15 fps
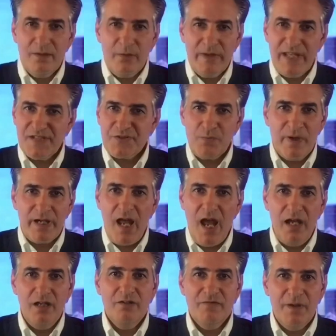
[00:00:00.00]
Well, that's one hell
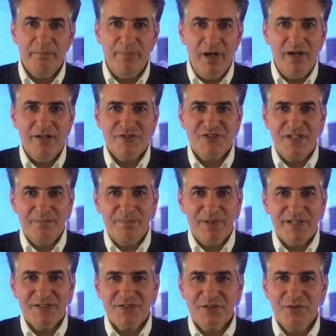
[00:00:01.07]
of a party
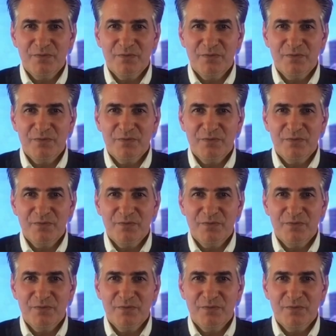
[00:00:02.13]
political